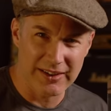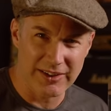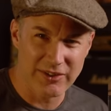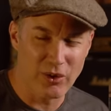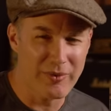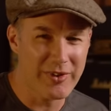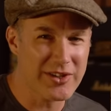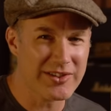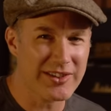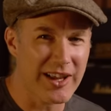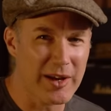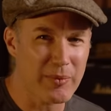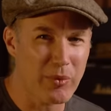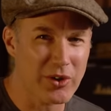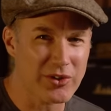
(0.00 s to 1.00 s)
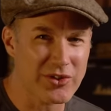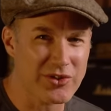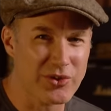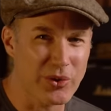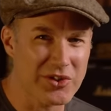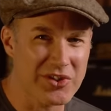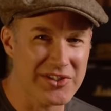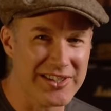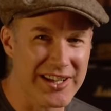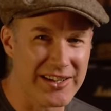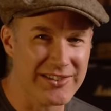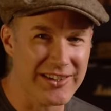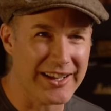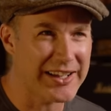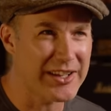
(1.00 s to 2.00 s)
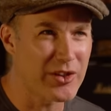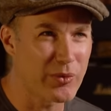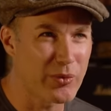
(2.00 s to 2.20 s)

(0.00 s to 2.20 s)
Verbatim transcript: it's almost like what distortion sounds like in